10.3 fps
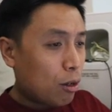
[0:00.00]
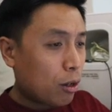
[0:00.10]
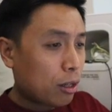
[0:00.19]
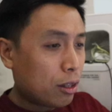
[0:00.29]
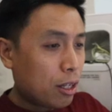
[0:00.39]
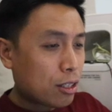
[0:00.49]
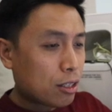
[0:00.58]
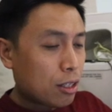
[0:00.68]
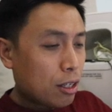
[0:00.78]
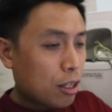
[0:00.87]
Look at
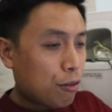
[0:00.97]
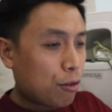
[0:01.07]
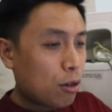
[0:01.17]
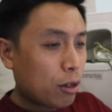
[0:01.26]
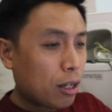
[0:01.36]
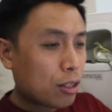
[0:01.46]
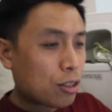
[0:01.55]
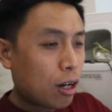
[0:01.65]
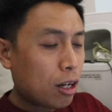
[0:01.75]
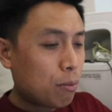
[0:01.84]
this. If you're looking at
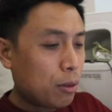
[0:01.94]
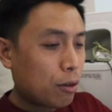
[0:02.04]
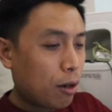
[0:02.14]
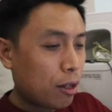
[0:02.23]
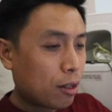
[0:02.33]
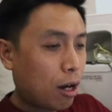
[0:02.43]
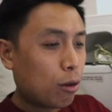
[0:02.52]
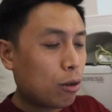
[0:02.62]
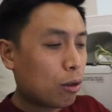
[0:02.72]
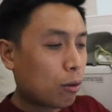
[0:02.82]
Jollibee right
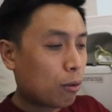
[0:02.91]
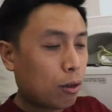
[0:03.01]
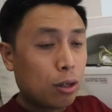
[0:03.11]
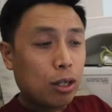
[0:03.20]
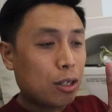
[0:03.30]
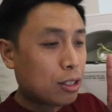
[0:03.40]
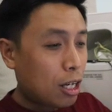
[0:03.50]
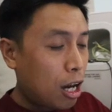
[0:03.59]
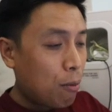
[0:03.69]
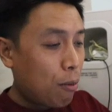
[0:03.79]
now, look.
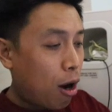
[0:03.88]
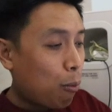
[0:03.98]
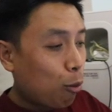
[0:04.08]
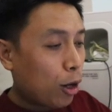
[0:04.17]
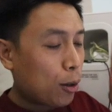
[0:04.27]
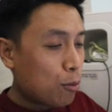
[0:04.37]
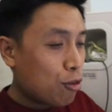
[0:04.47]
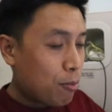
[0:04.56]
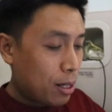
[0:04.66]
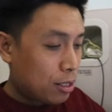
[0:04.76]
Same upward
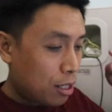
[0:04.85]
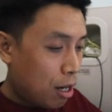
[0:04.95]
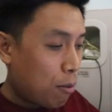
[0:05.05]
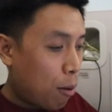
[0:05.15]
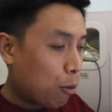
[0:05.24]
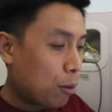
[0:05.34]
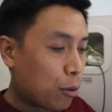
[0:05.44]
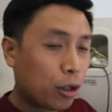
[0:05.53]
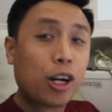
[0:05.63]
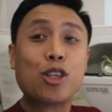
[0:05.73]
movement, same upward
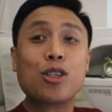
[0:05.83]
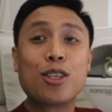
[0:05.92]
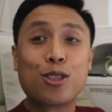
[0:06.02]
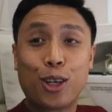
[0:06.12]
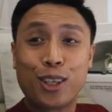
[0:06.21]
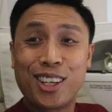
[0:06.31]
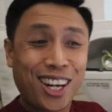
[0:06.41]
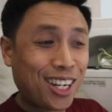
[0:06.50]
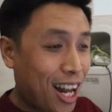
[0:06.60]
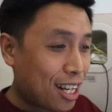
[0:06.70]
progression. It started
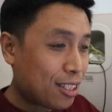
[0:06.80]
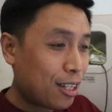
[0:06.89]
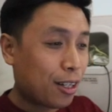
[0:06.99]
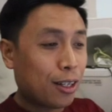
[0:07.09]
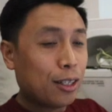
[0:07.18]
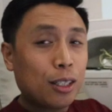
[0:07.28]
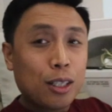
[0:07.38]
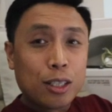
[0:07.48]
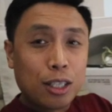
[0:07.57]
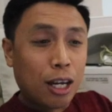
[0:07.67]
late last year.
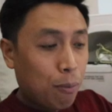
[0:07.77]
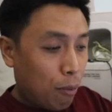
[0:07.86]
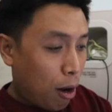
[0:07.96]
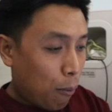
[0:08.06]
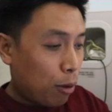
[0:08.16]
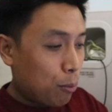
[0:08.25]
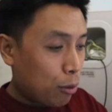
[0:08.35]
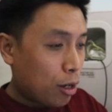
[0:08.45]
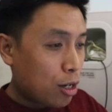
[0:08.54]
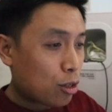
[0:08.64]
Same upward
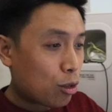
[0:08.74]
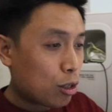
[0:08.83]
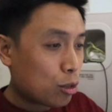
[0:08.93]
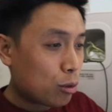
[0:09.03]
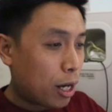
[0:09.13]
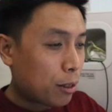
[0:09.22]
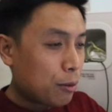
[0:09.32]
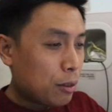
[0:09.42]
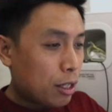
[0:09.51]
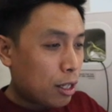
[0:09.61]
progression also that
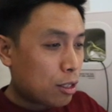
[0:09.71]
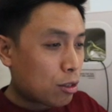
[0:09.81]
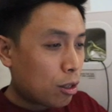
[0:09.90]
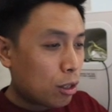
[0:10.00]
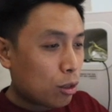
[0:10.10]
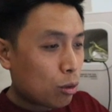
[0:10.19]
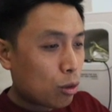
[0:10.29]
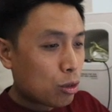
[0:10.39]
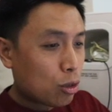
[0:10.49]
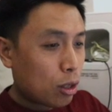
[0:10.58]
it started to
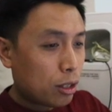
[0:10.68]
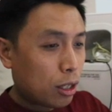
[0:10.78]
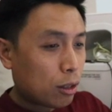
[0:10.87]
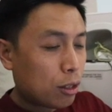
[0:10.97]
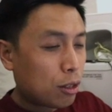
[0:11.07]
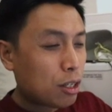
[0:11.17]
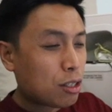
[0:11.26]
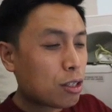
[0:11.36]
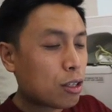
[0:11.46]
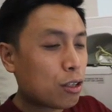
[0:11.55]
consolidate. The
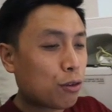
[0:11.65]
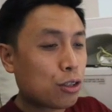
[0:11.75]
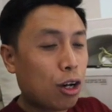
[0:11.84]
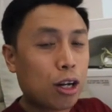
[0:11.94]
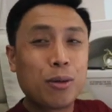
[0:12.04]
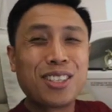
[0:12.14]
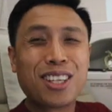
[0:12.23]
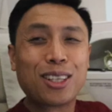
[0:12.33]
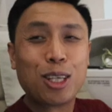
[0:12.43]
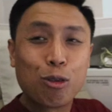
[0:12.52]
resistance for Jollibee is
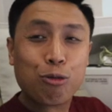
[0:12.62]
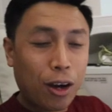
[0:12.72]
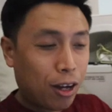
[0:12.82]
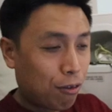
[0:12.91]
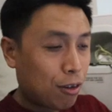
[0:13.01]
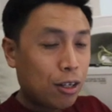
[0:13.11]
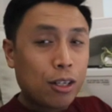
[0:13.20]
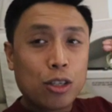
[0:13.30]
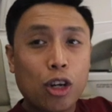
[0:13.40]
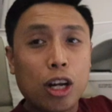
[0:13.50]
at 3 to 5.
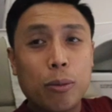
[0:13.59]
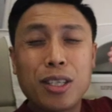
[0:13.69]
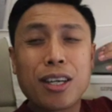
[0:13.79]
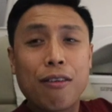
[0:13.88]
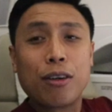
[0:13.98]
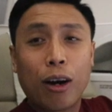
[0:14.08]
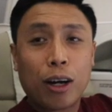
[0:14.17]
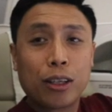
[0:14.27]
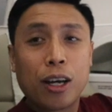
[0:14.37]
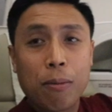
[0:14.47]
Jollibee is having a
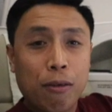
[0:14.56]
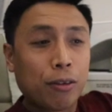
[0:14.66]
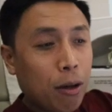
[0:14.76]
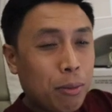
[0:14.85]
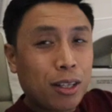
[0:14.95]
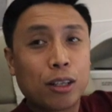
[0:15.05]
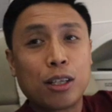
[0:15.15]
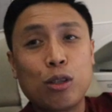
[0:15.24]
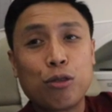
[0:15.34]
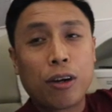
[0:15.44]
hard time every time it hit
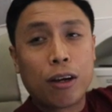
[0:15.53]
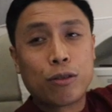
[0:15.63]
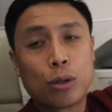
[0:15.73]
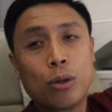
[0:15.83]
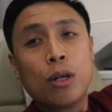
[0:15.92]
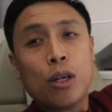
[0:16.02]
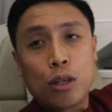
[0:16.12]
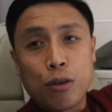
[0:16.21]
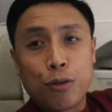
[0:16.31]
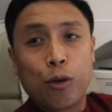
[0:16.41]
3 to 5. So
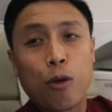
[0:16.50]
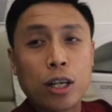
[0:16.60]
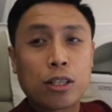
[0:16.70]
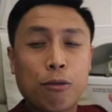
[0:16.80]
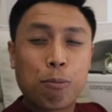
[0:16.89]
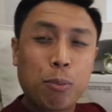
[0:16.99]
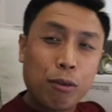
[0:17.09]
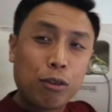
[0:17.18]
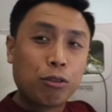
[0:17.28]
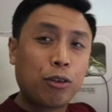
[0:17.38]
if you watch the
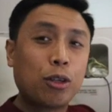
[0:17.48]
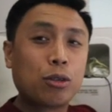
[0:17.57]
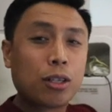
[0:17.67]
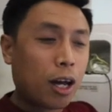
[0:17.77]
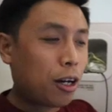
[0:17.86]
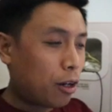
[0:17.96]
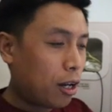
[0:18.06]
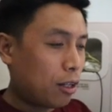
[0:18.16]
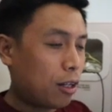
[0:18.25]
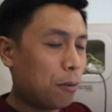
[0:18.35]
previous videos that I
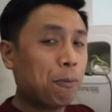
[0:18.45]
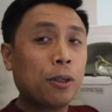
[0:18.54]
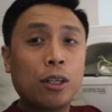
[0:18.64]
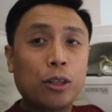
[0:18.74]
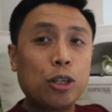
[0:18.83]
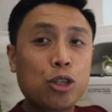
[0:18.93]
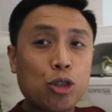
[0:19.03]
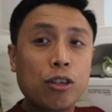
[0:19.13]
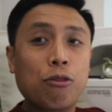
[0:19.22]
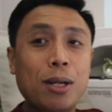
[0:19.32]
created, there
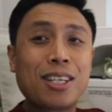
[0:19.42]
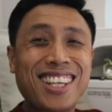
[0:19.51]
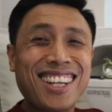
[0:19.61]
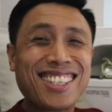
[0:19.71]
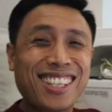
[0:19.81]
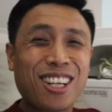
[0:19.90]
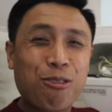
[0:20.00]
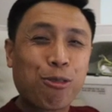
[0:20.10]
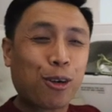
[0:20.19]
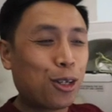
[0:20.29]
should have been a sell signal
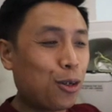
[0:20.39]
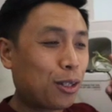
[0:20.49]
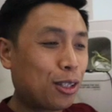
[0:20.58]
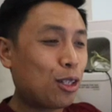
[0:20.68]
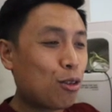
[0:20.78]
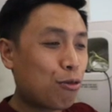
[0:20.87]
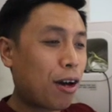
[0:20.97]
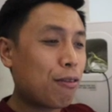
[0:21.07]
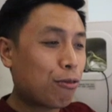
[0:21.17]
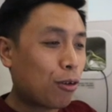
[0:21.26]
for you at 3 to
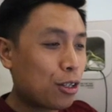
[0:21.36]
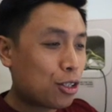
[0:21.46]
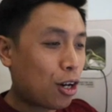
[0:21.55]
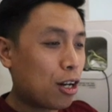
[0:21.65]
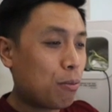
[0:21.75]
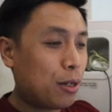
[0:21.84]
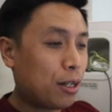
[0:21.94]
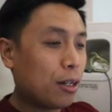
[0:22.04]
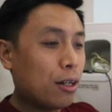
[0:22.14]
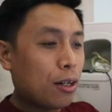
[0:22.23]
5 for
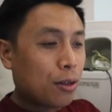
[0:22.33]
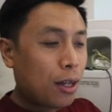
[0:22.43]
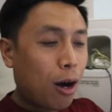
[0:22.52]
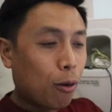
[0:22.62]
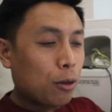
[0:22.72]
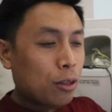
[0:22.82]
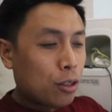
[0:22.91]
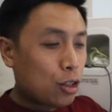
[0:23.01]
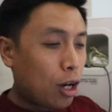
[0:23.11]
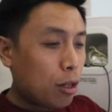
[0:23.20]
Jollibee. Now,
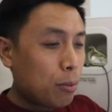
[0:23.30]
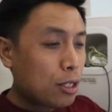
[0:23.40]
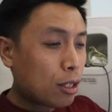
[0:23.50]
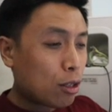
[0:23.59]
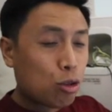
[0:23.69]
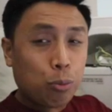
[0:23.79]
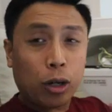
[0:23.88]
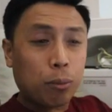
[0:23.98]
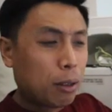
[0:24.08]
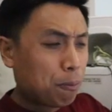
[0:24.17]
Jollibee is at the
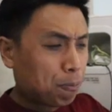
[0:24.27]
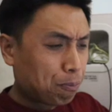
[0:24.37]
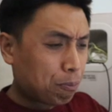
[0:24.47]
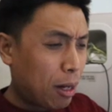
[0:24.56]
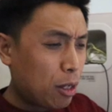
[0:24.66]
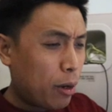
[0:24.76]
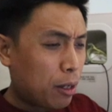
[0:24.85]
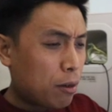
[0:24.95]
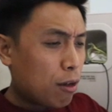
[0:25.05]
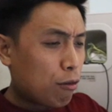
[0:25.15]
support. But by the
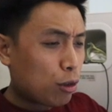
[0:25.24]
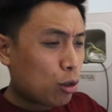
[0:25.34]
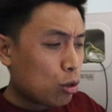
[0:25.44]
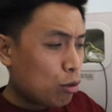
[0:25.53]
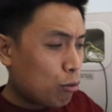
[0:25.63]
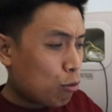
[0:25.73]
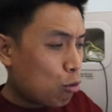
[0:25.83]
way, for those who